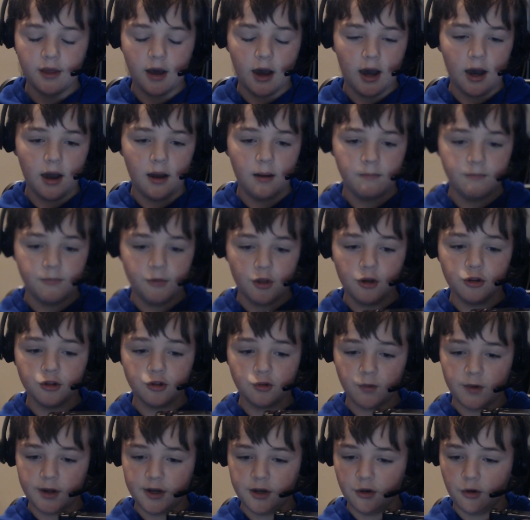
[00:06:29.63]
those
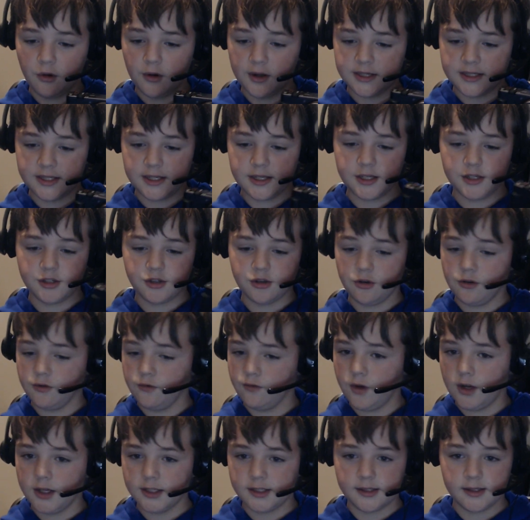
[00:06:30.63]
wind noises or
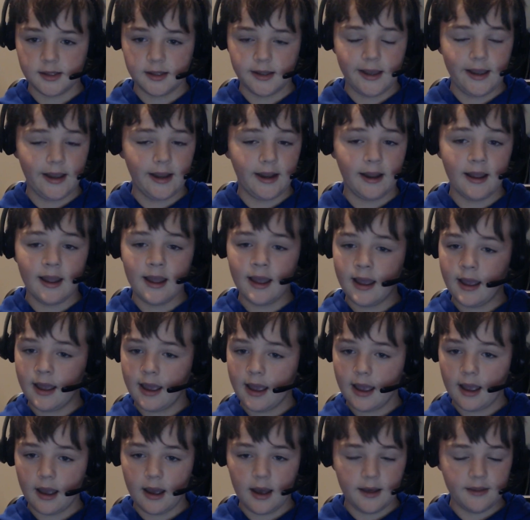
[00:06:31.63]
rustling.
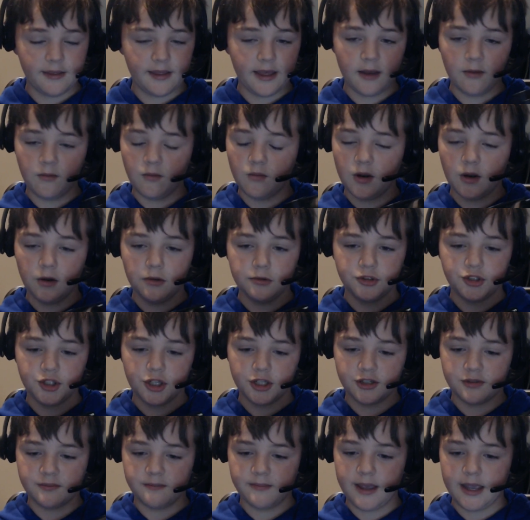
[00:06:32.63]
It will
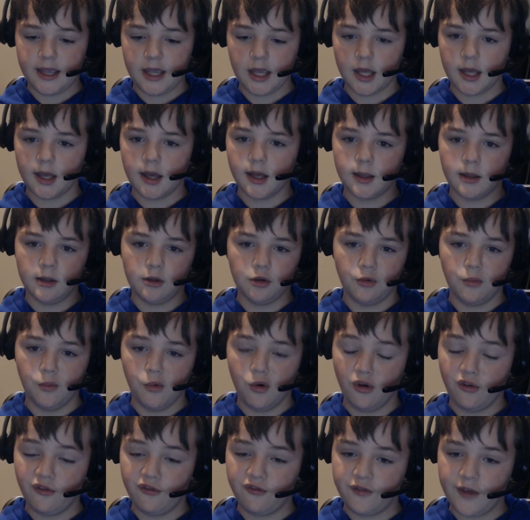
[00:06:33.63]
just make it a little more
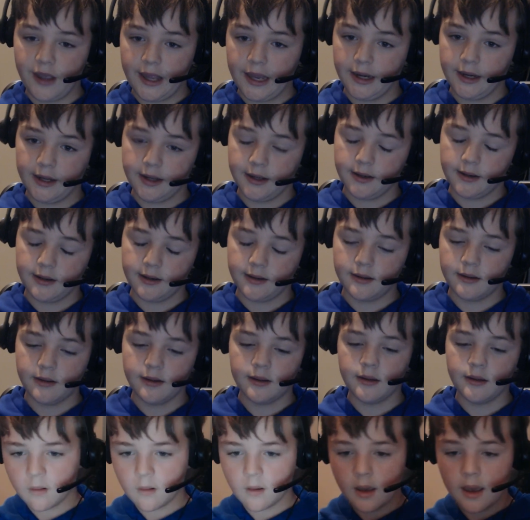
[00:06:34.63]
faded.
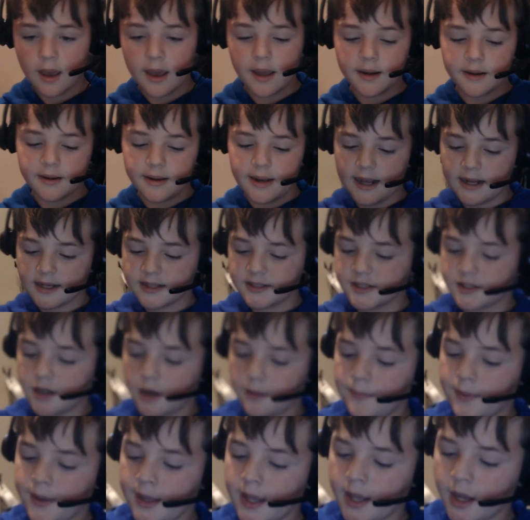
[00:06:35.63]
Next up
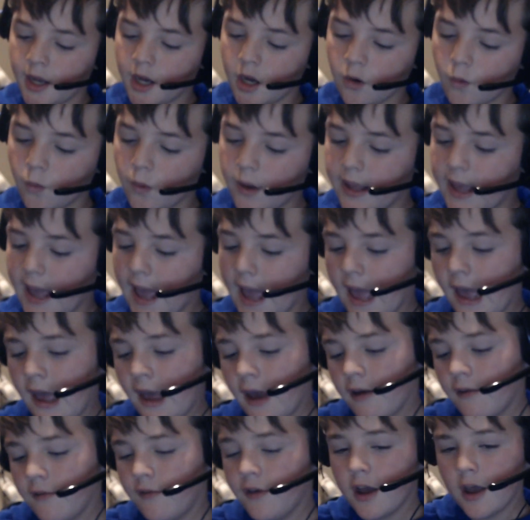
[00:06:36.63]
here we
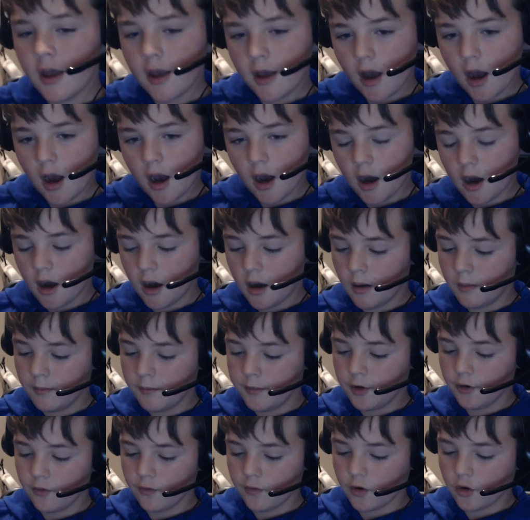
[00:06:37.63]
have your
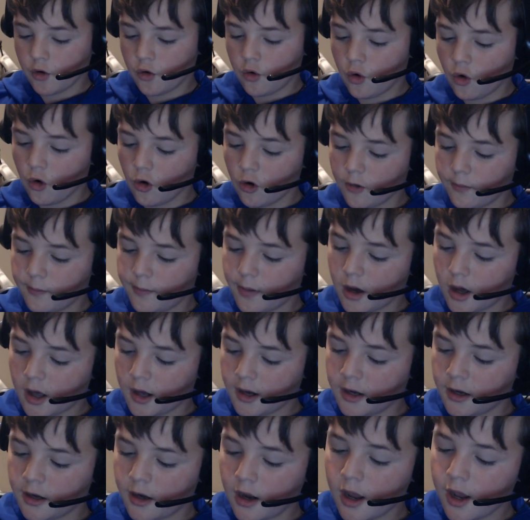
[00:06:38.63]
record
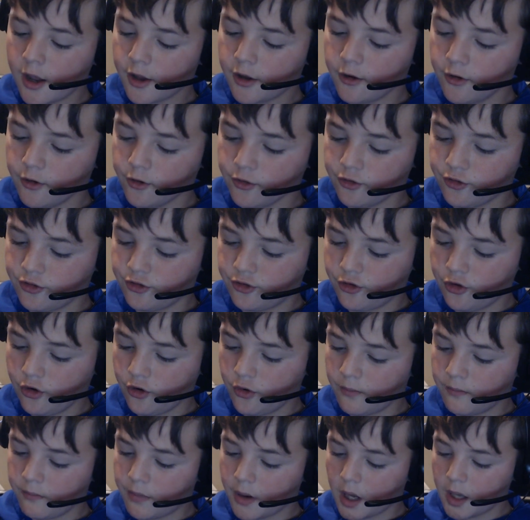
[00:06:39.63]
button, your zoom
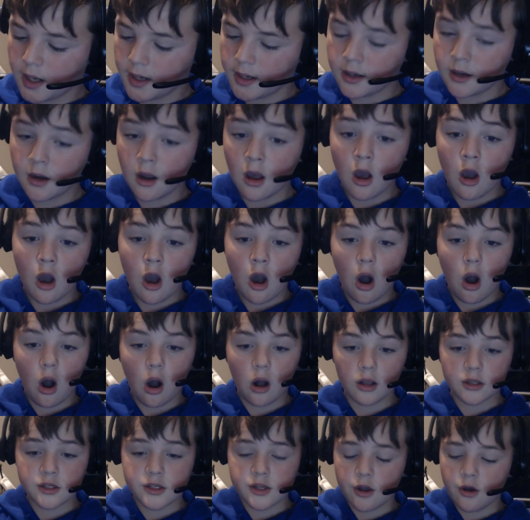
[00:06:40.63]
button.
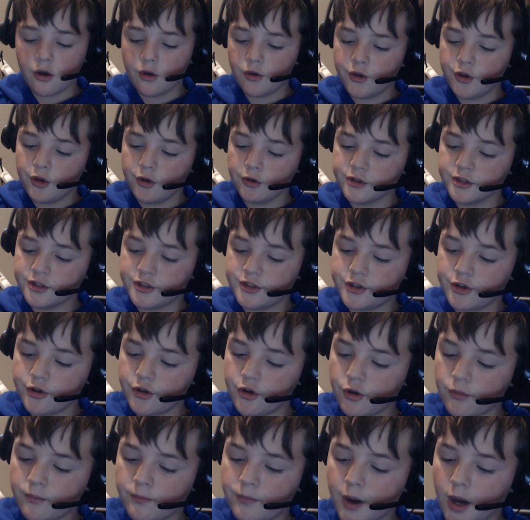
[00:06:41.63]
Also, your
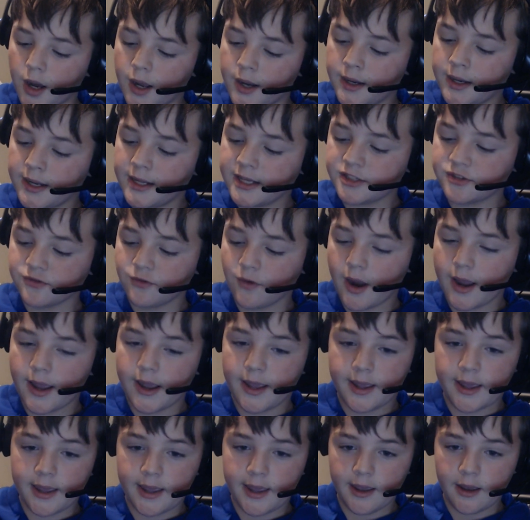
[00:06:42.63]
zoom button is right
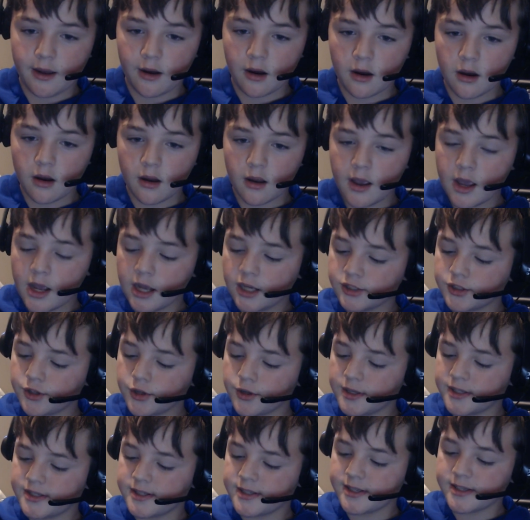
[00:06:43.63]
here, so
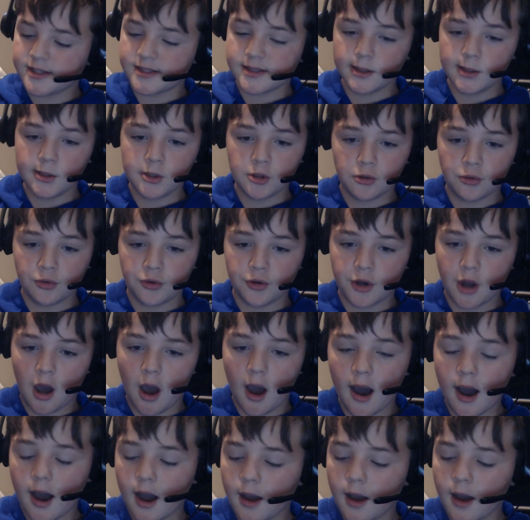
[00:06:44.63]
it's this little knob.